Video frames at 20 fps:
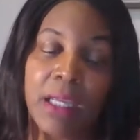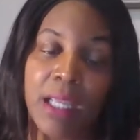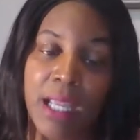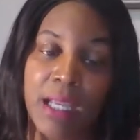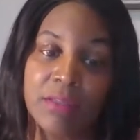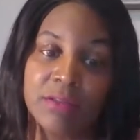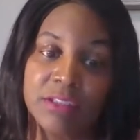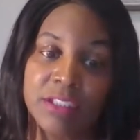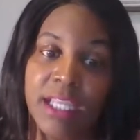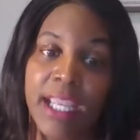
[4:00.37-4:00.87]

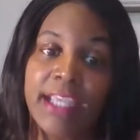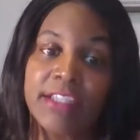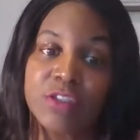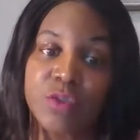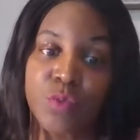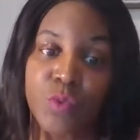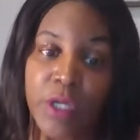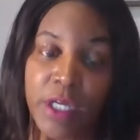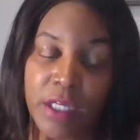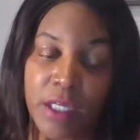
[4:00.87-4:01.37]
counselor
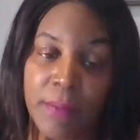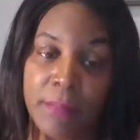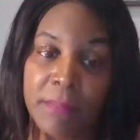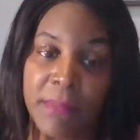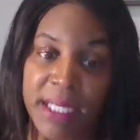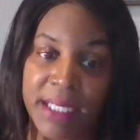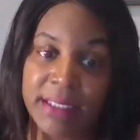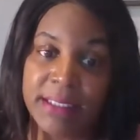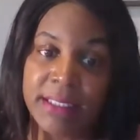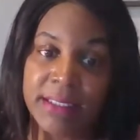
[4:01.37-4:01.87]
has
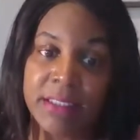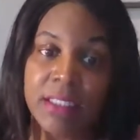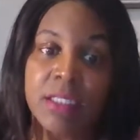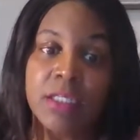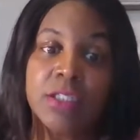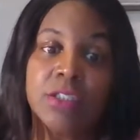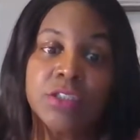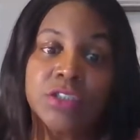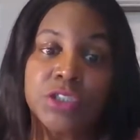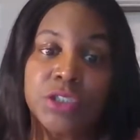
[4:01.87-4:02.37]
recommended
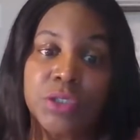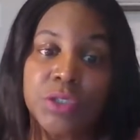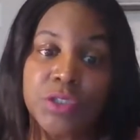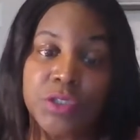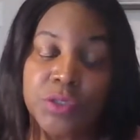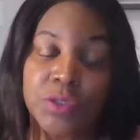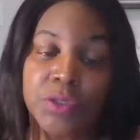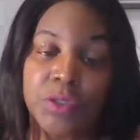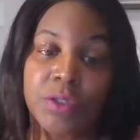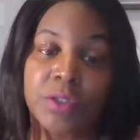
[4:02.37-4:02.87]
to
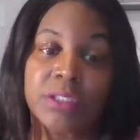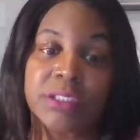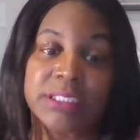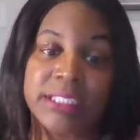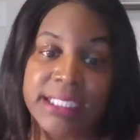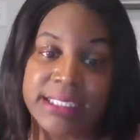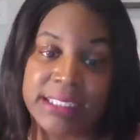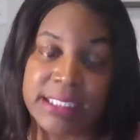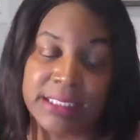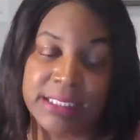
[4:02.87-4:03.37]
your
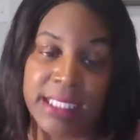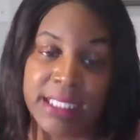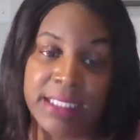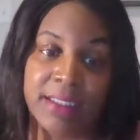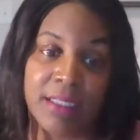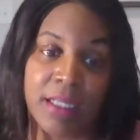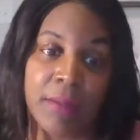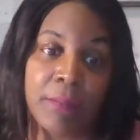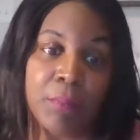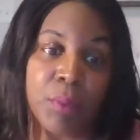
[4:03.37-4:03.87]

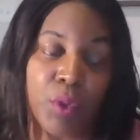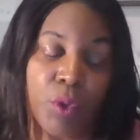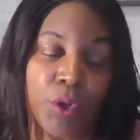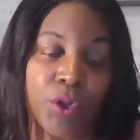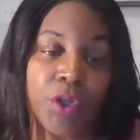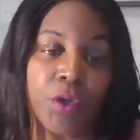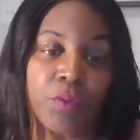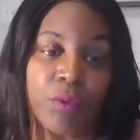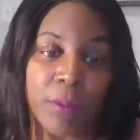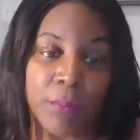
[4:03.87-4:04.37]
designated
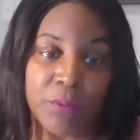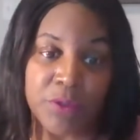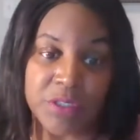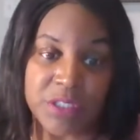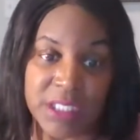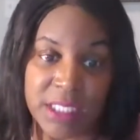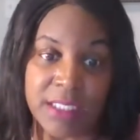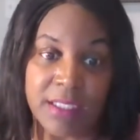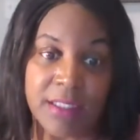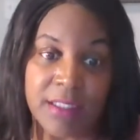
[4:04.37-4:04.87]
employer
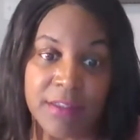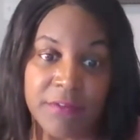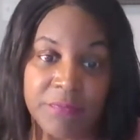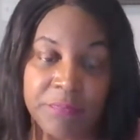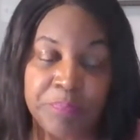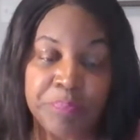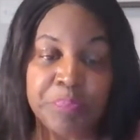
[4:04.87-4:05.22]
representative.